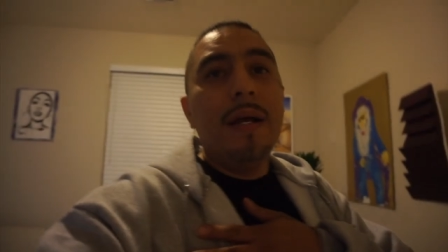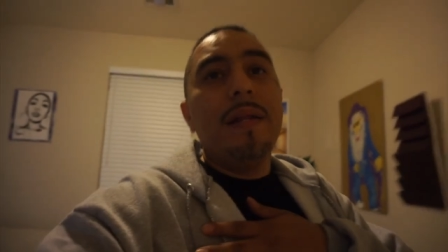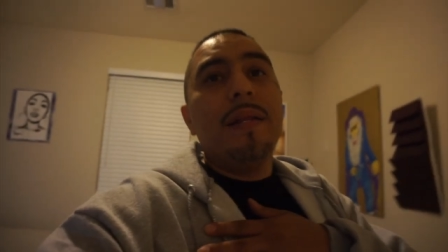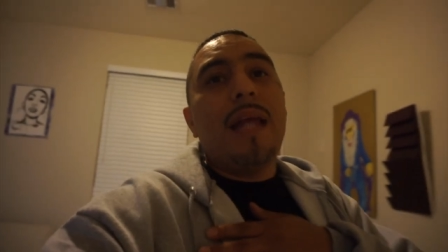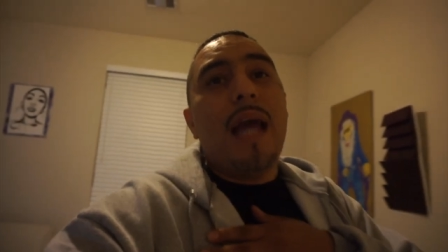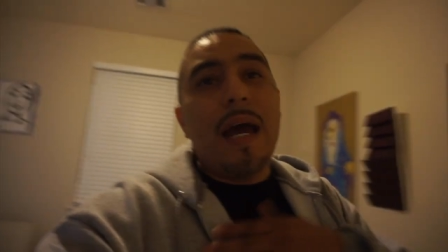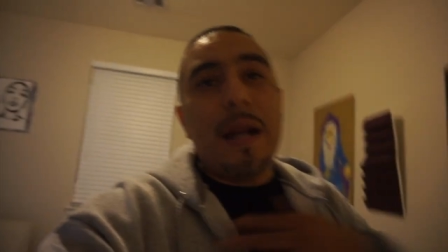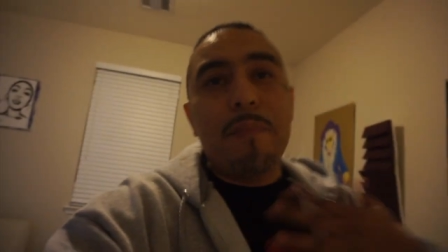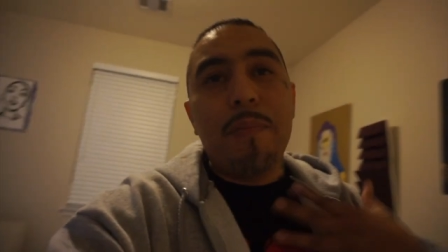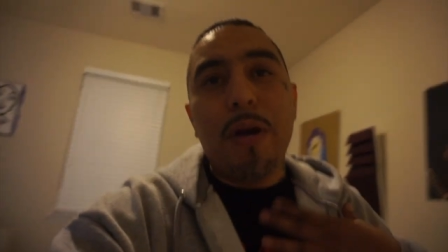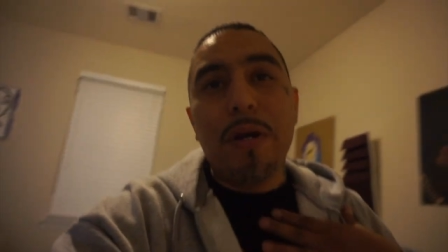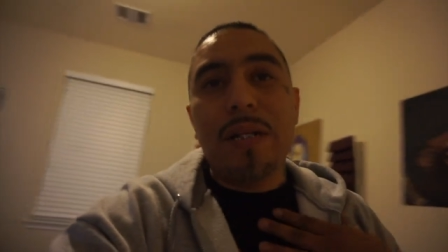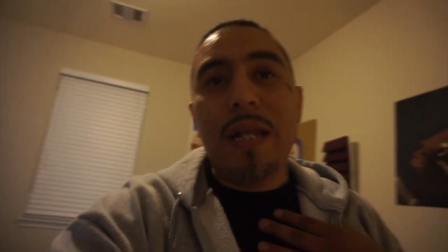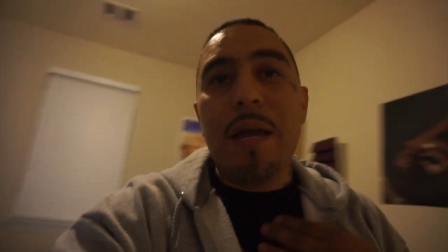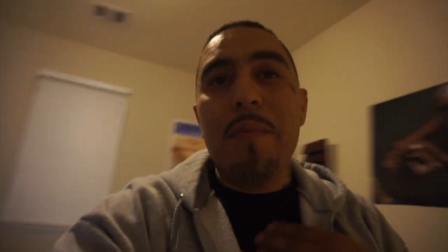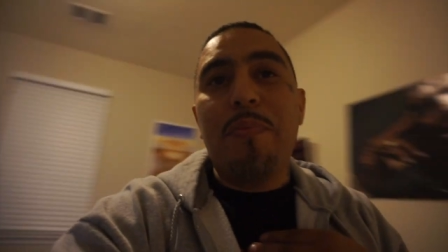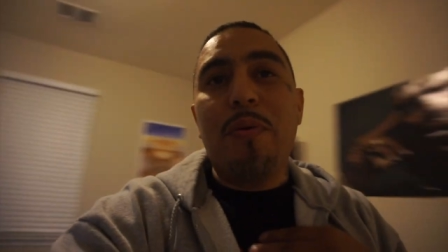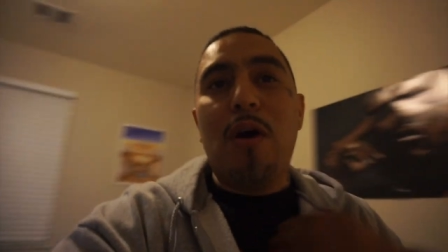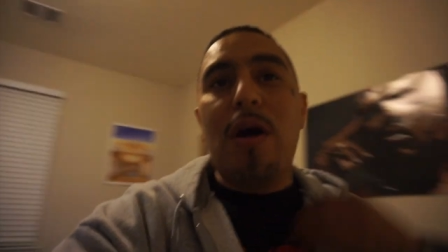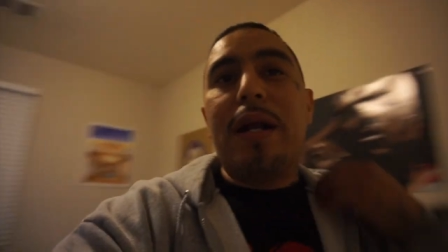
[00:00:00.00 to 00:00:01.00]
they had a birthday
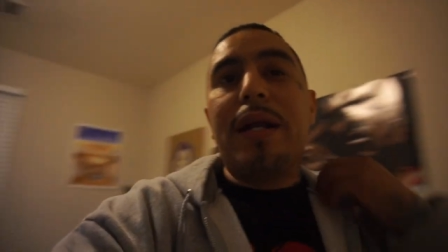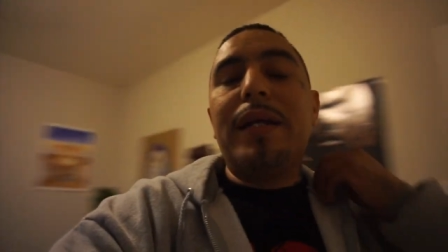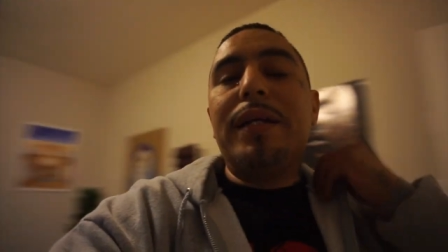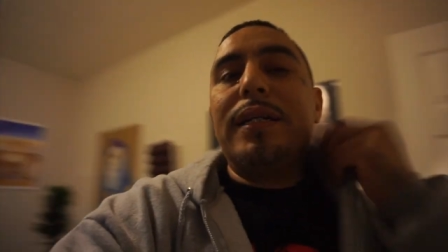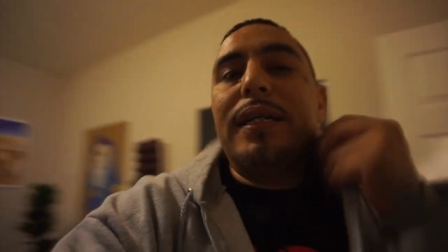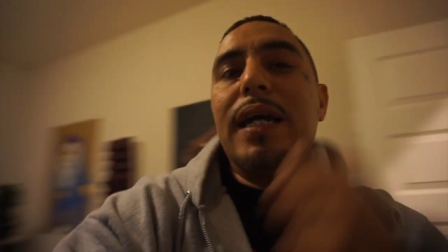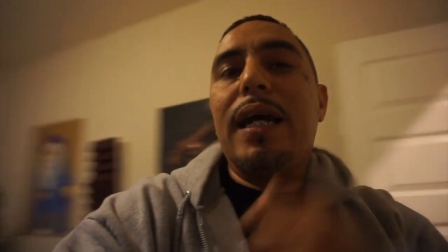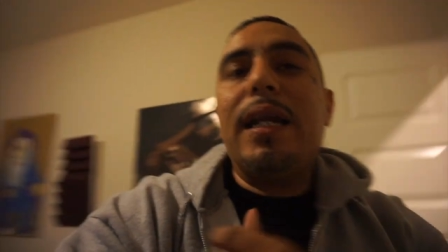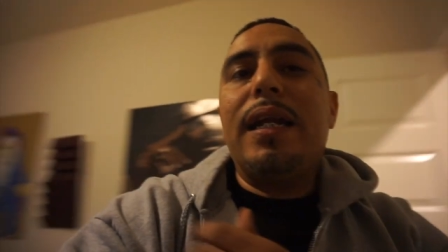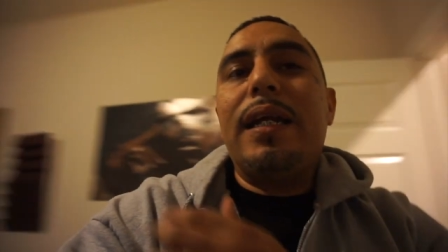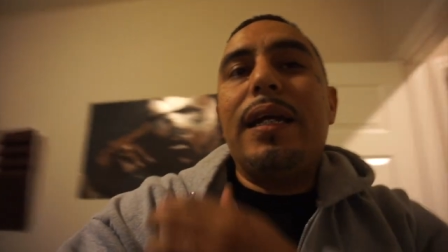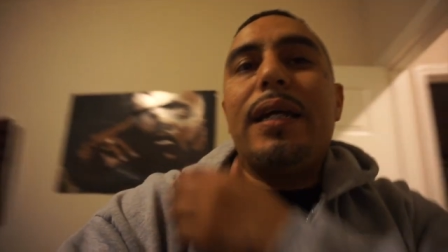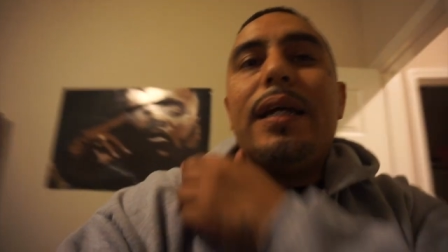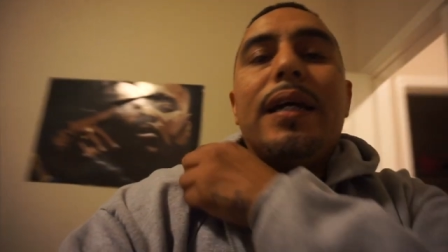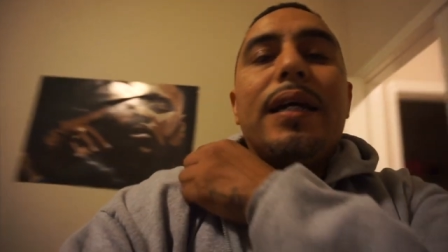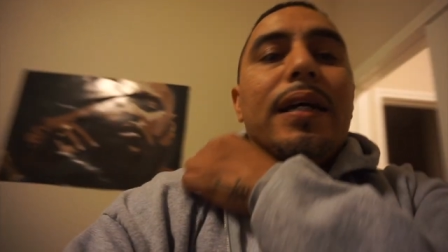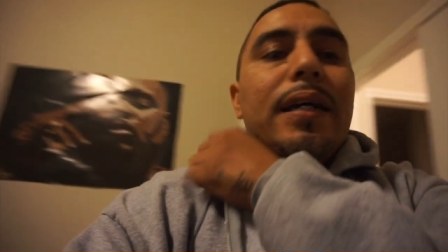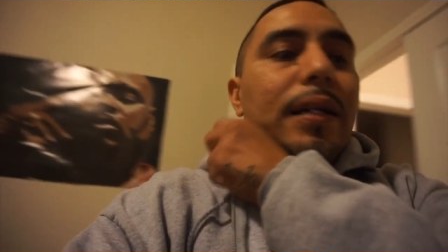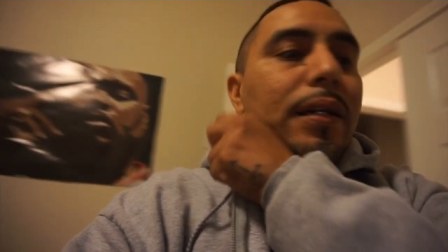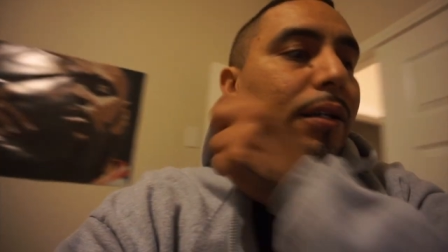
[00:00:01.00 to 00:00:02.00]
party. Kelly
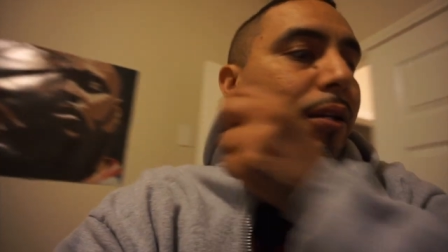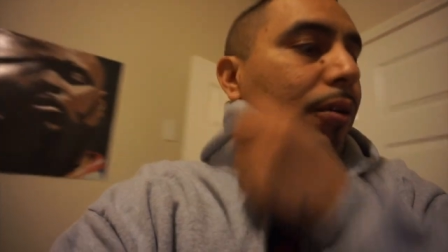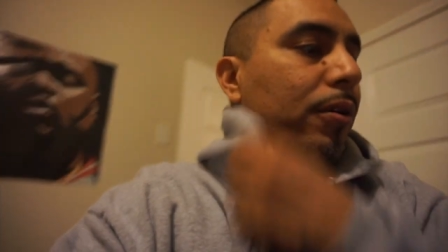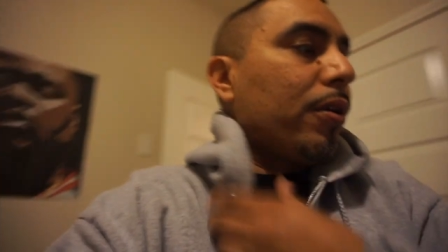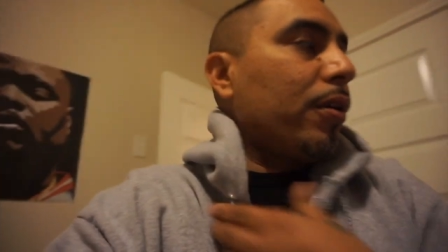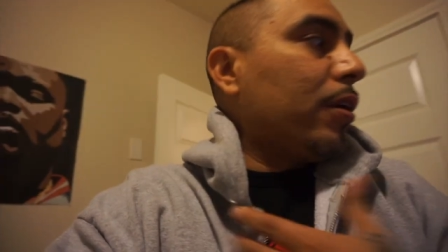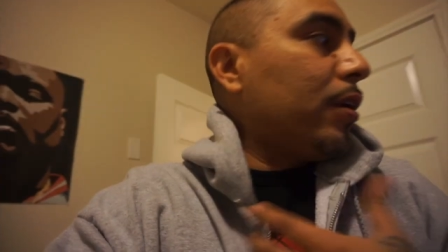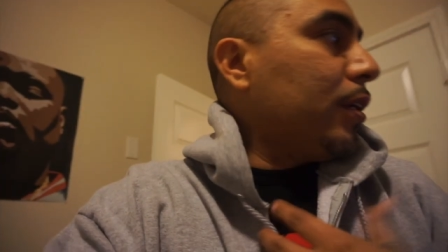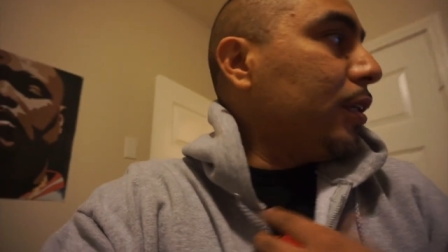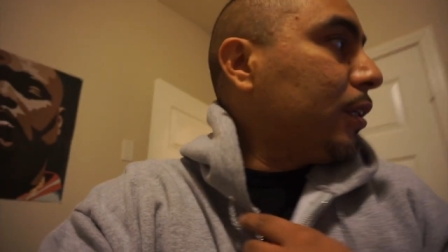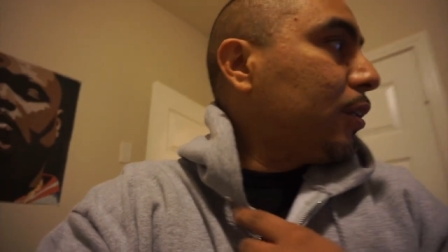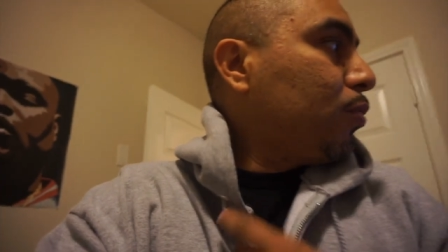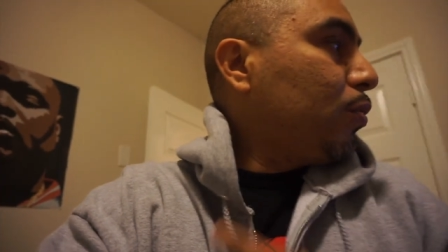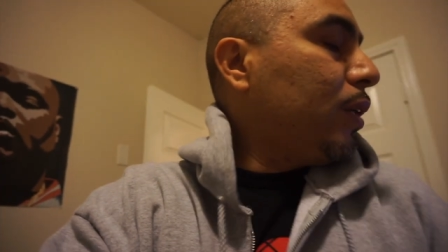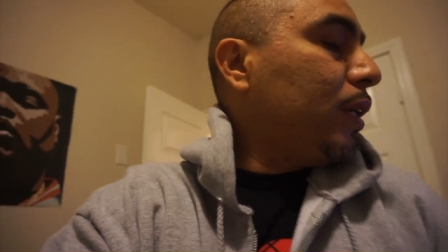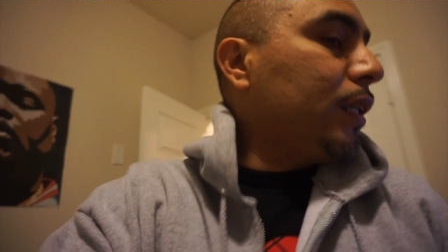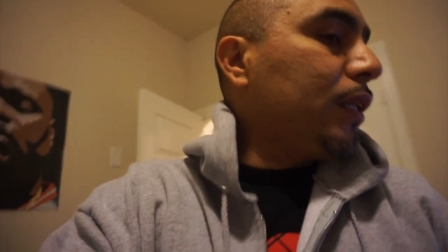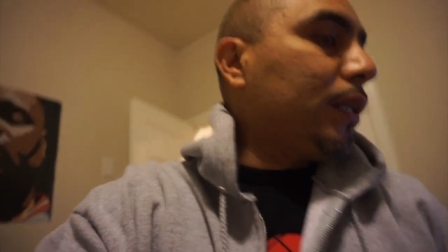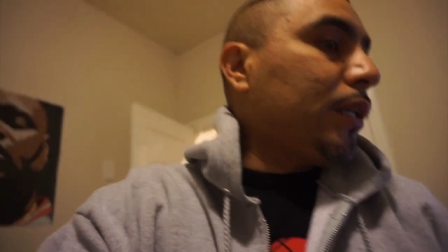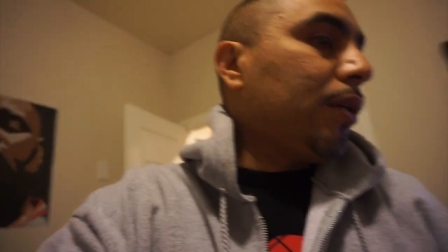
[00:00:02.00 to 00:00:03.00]
and the girls
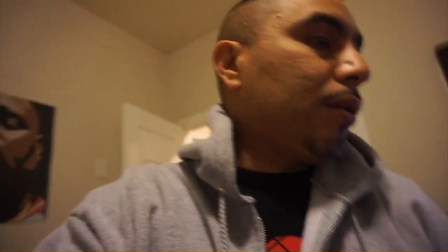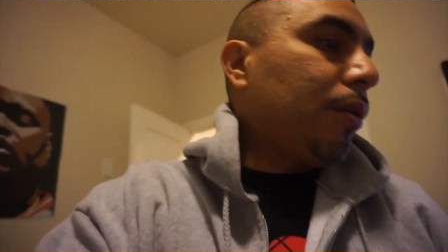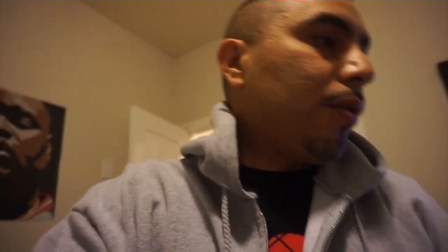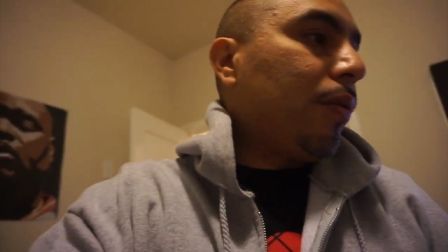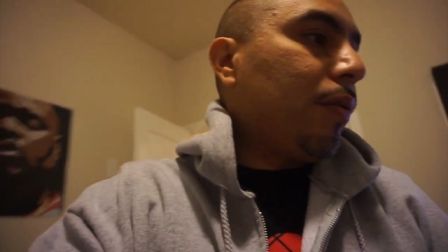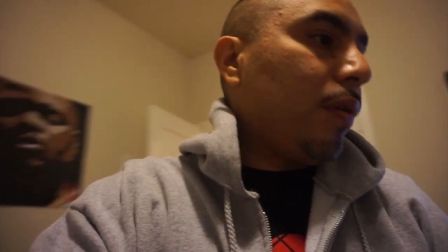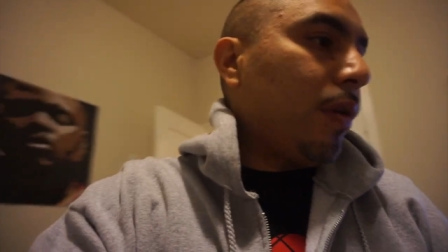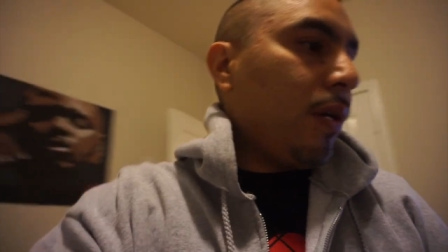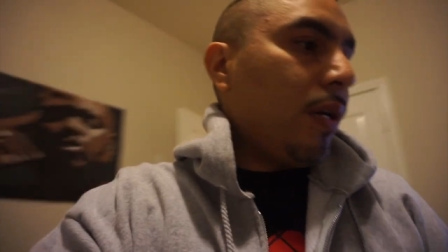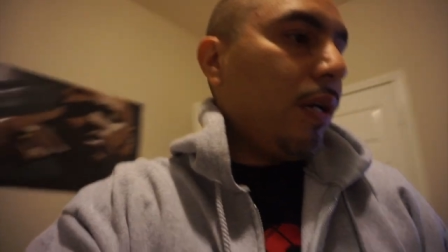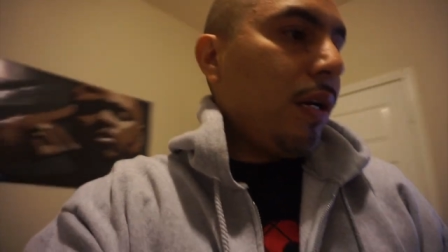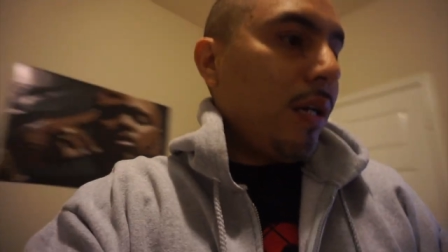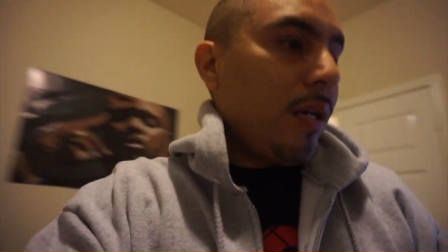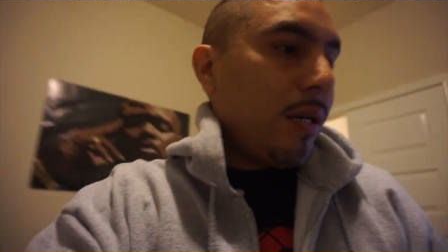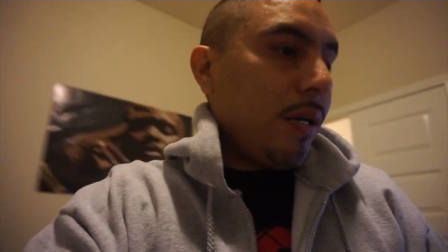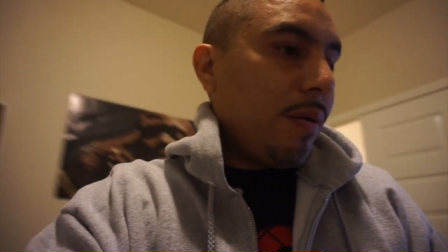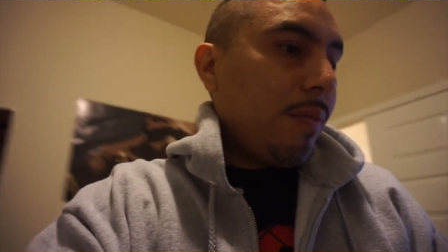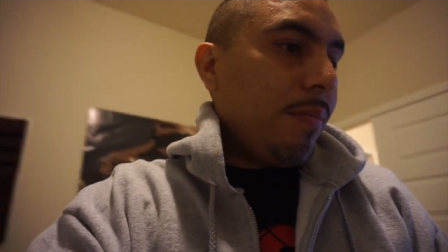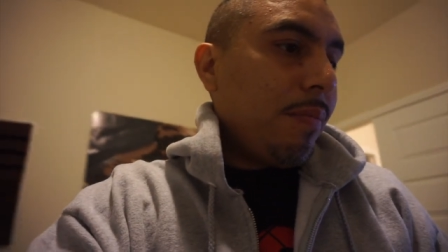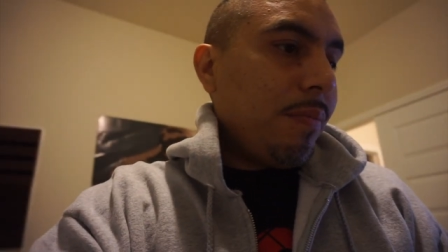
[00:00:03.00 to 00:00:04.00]
went to
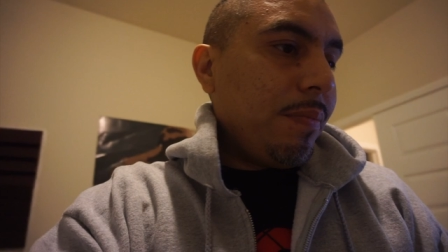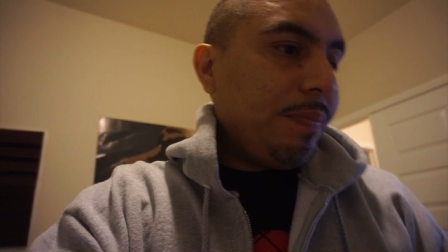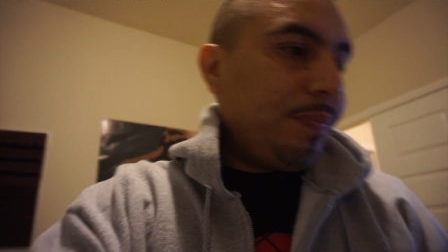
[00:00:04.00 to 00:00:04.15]
uh,